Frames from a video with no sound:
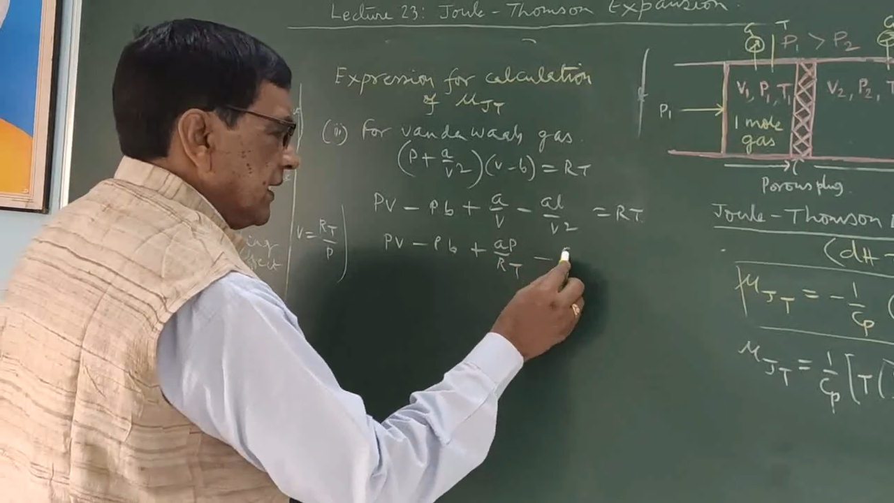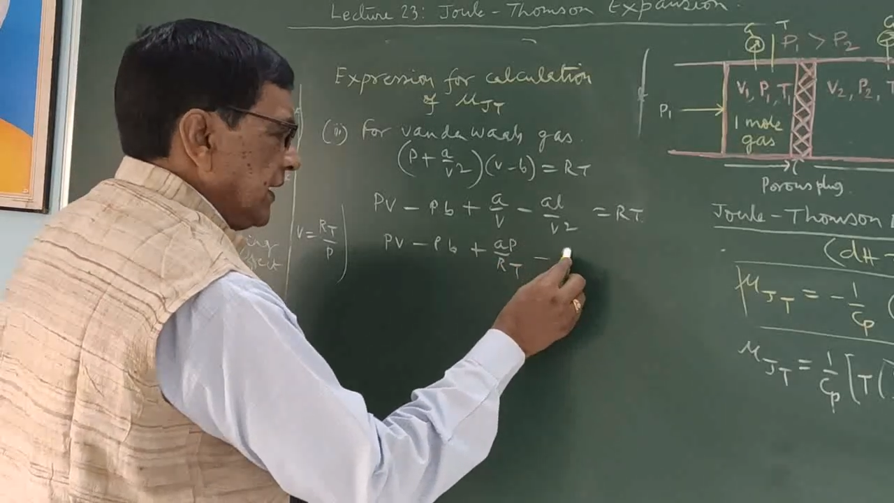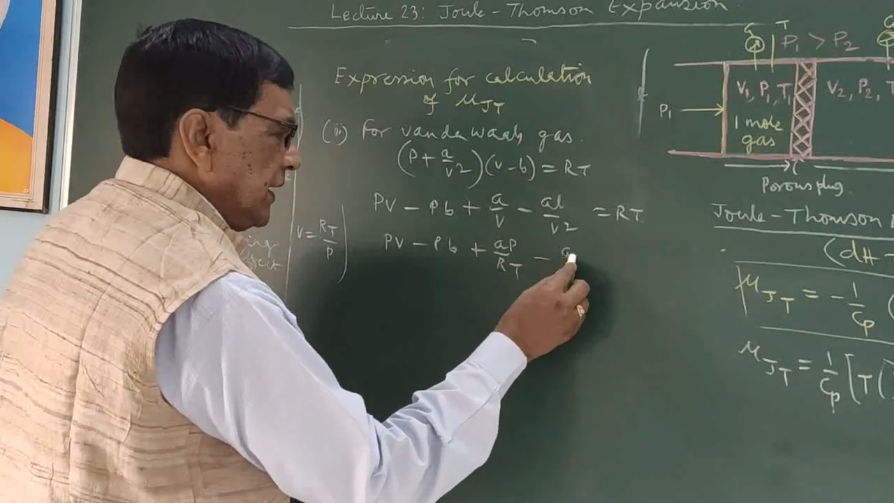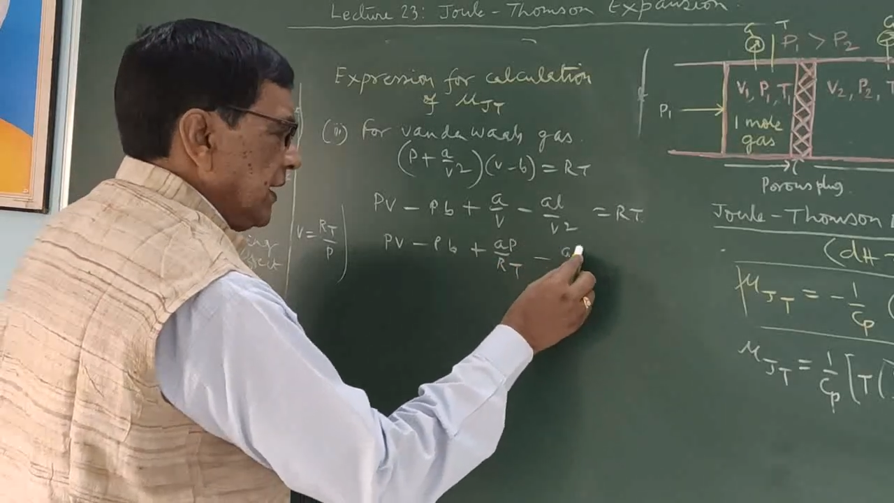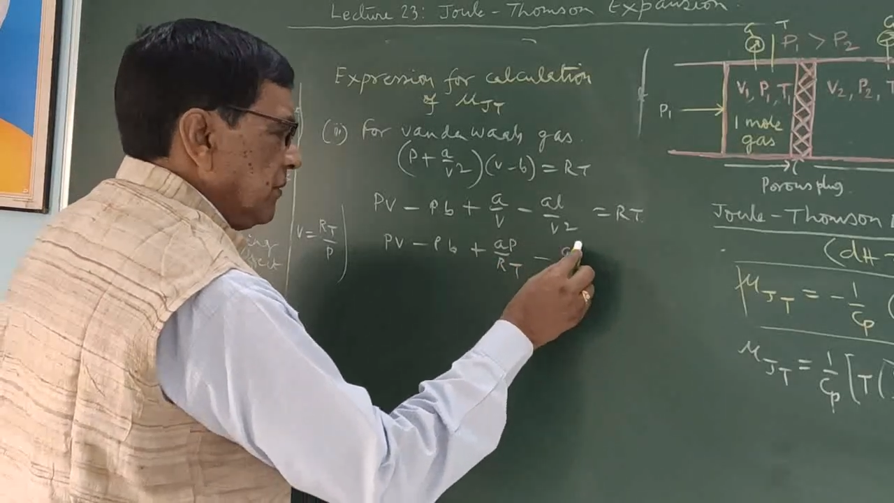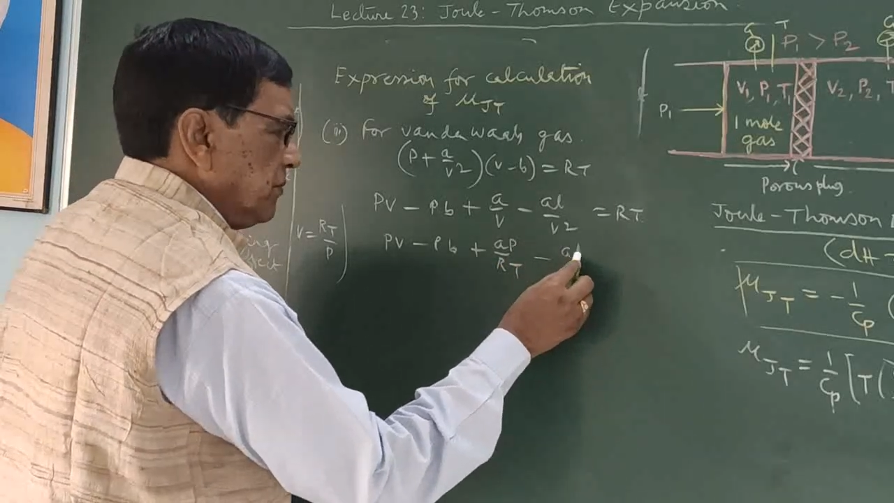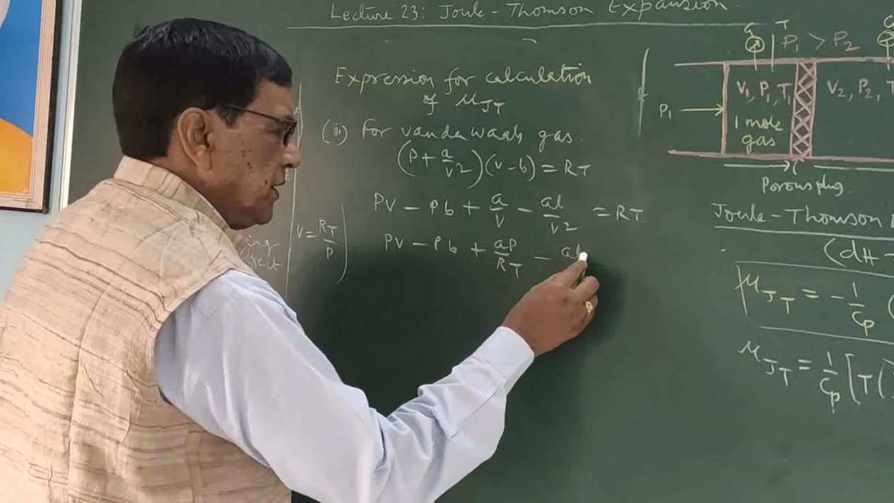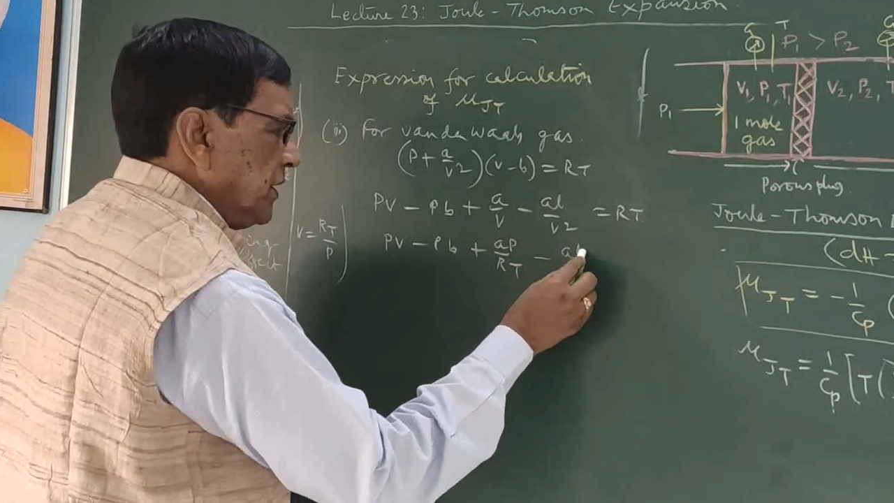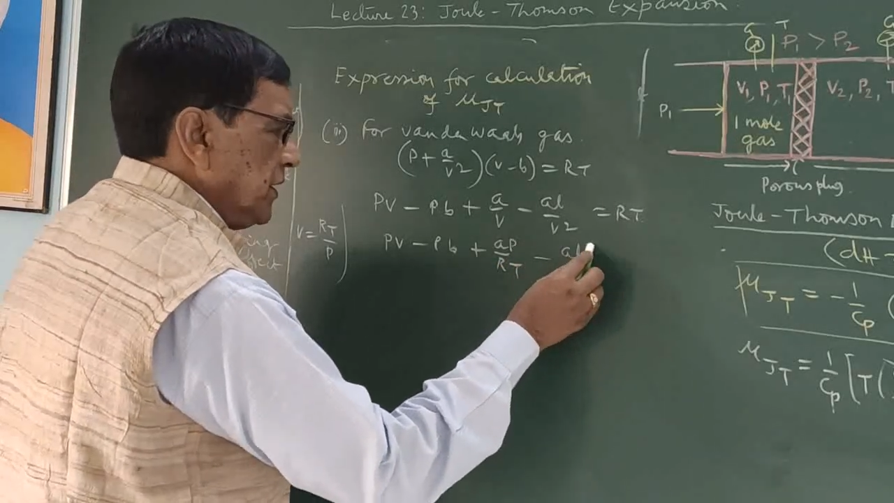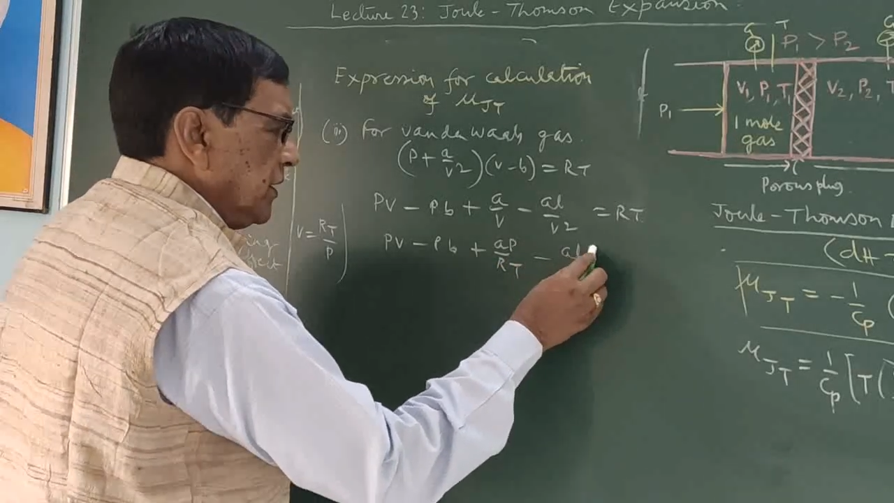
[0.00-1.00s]

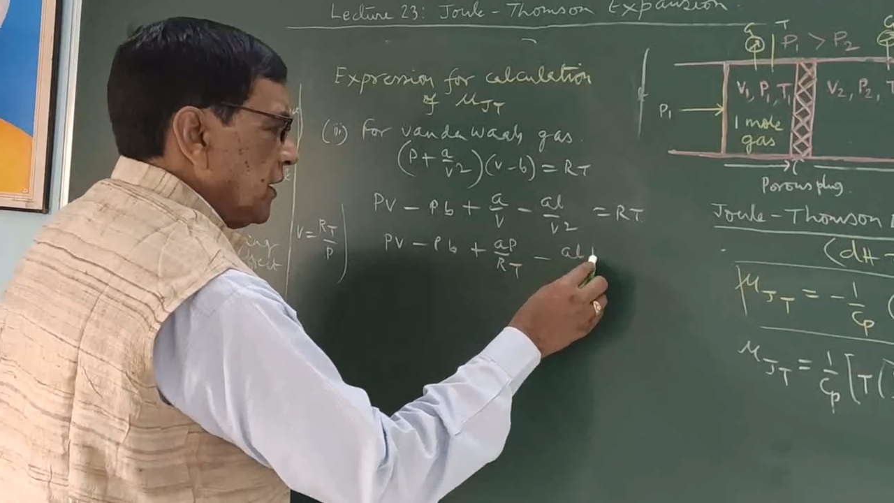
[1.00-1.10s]
AB